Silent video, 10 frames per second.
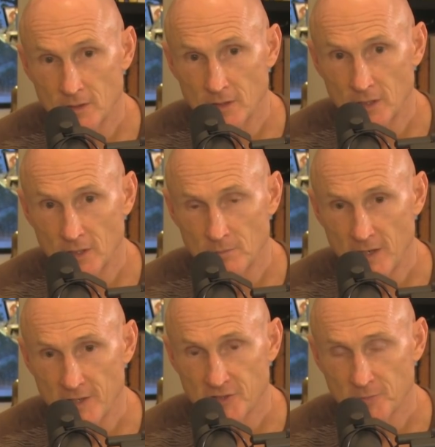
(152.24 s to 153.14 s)
uh,
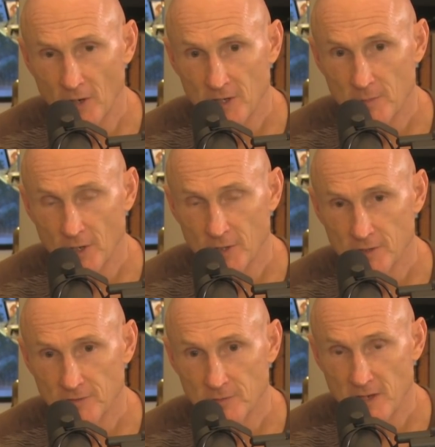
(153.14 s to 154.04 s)
my sparring partner
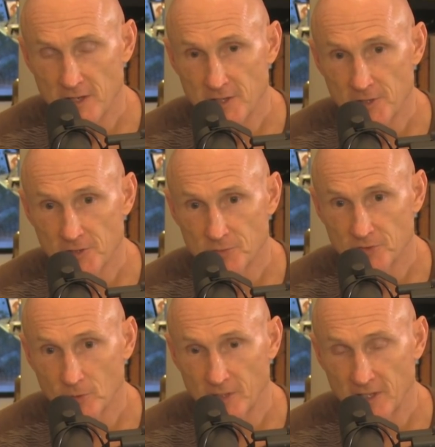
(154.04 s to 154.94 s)
for many years was
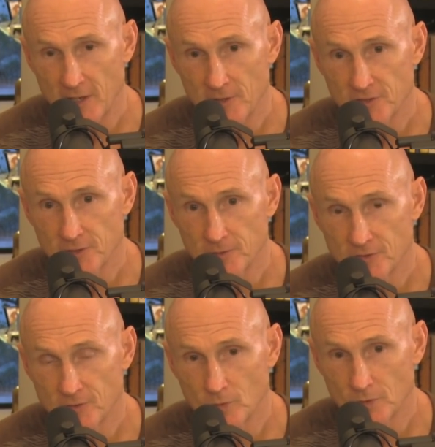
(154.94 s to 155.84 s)
lloyd anderson who was
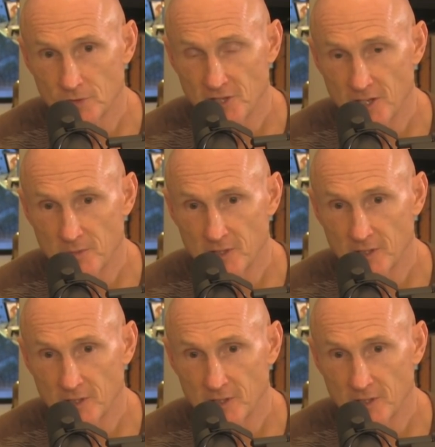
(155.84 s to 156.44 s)
the world champion in